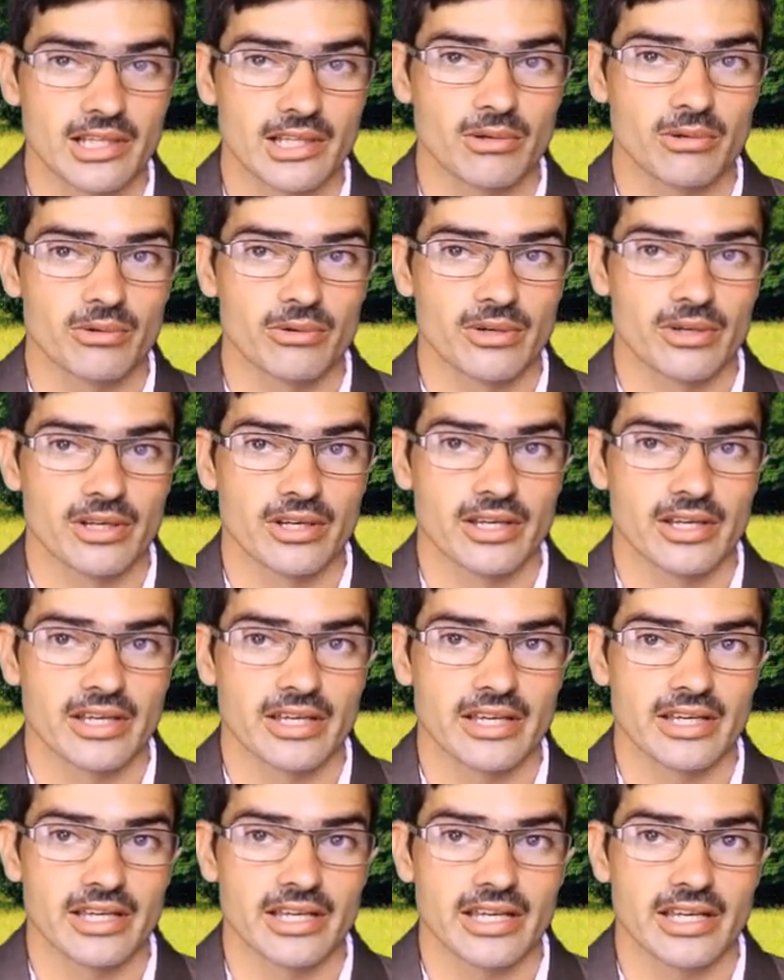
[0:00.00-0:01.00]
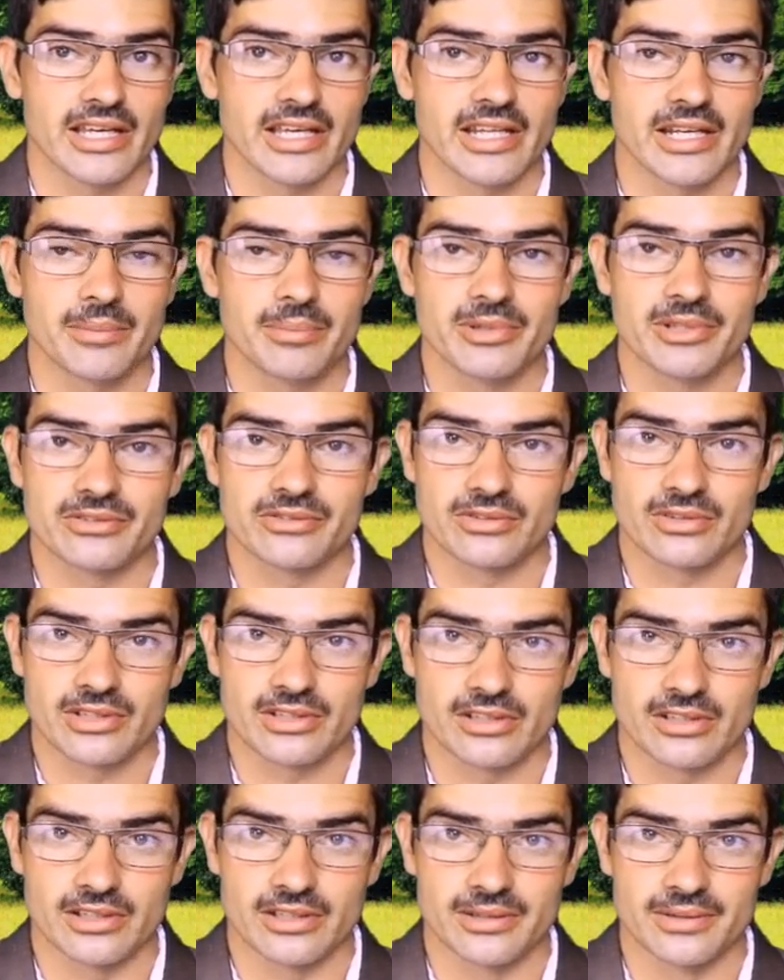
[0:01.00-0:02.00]
live in a big
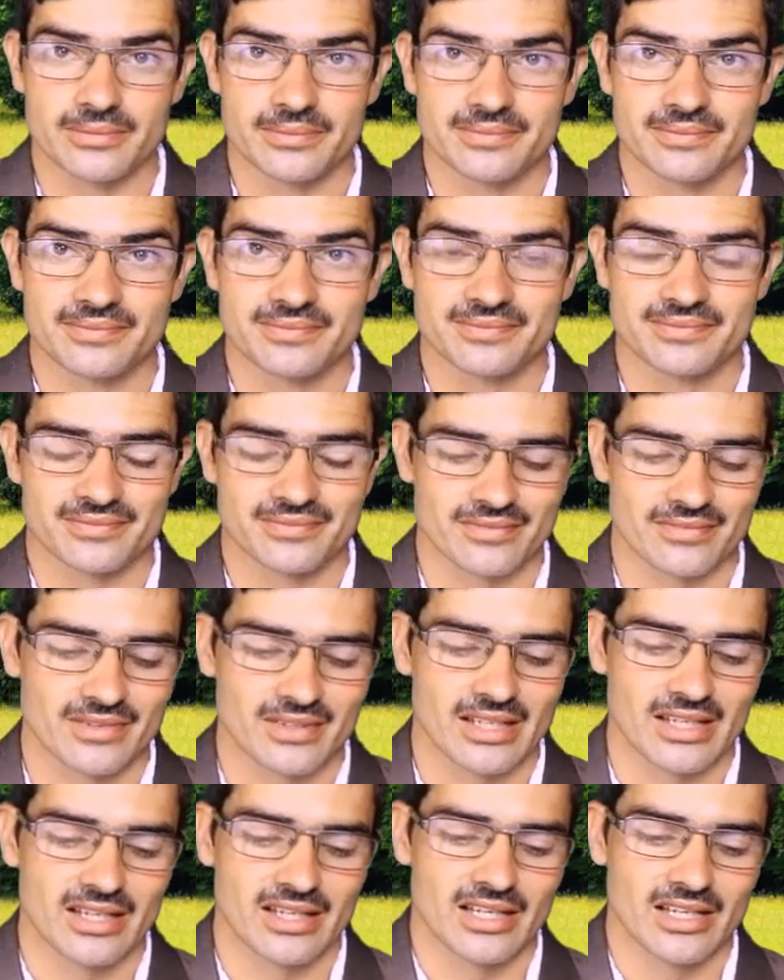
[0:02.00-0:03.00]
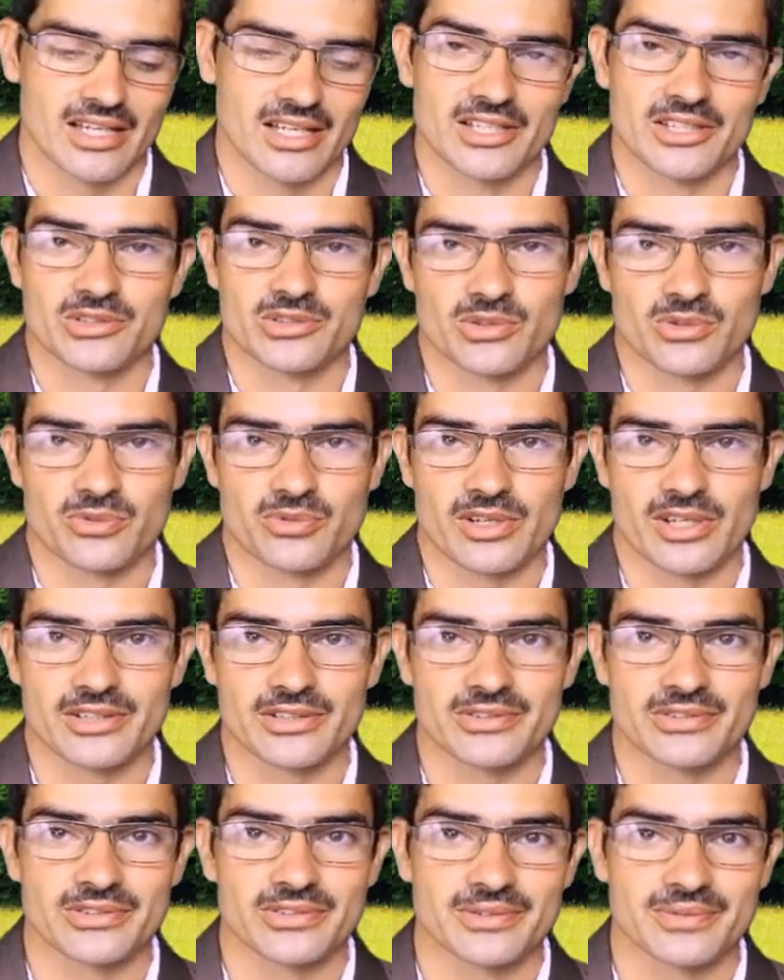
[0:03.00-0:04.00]
city. So
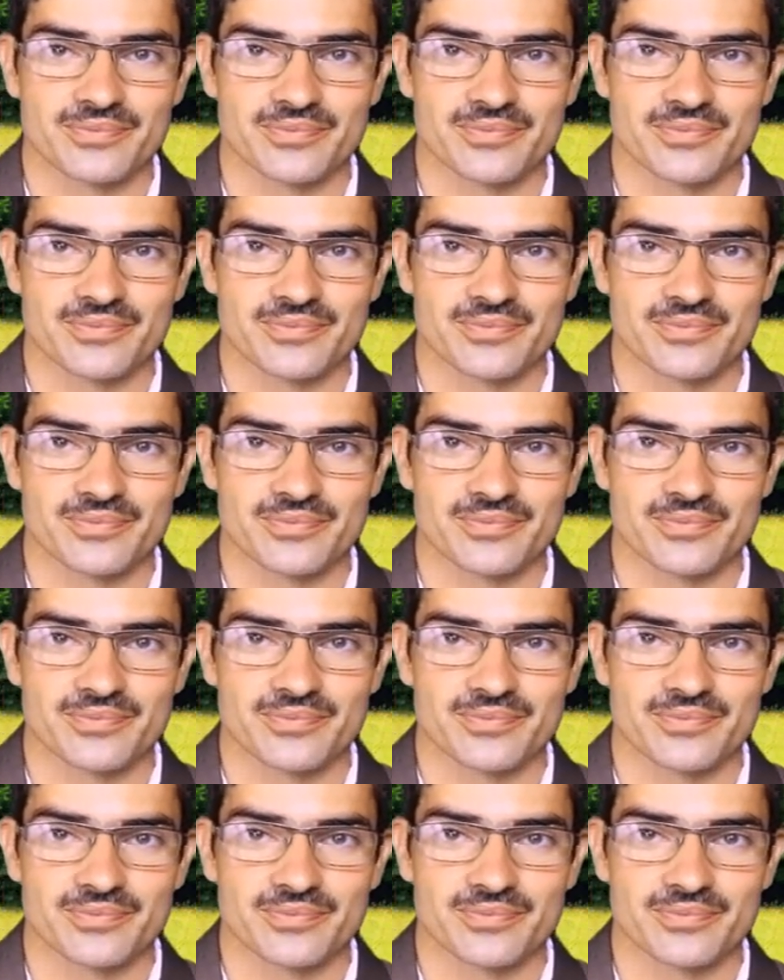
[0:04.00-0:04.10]
friends,